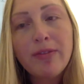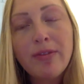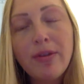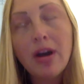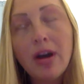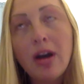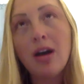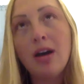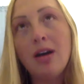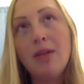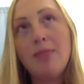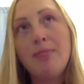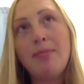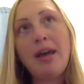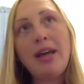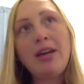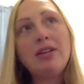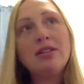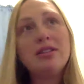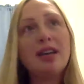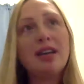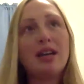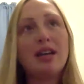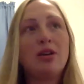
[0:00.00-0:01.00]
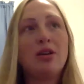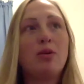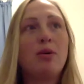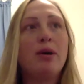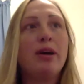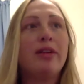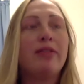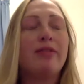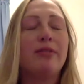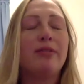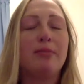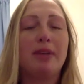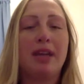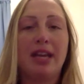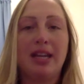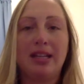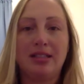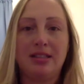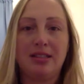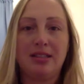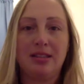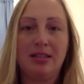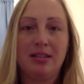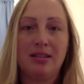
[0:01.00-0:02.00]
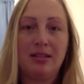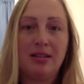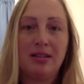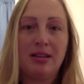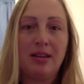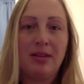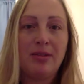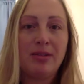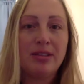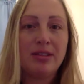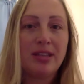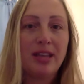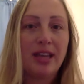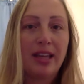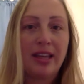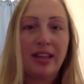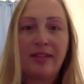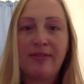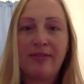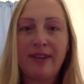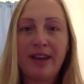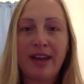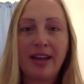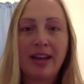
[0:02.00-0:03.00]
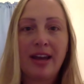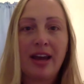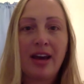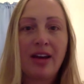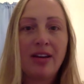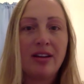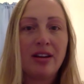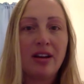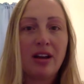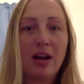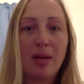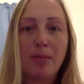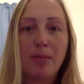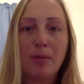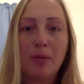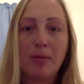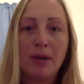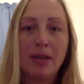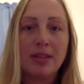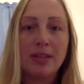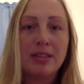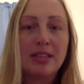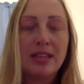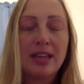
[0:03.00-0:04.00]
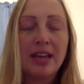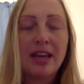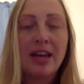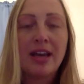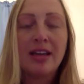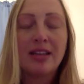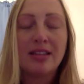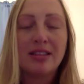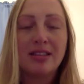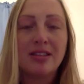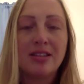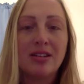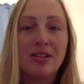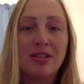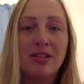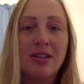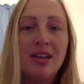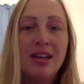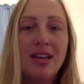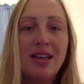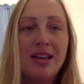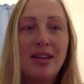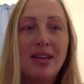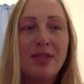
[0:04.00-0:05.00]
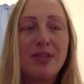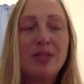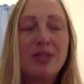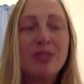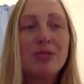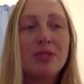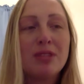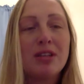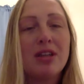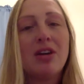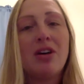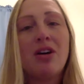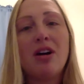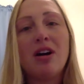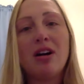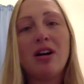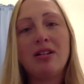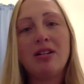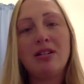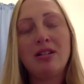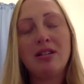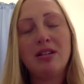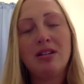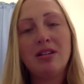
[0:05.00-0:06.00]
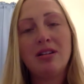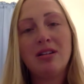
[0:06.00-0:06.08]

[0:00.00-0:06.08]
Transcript: Uh, Michael died quick from cancer. It was like he, he found out in a couple months. Yeah. So it was really hard.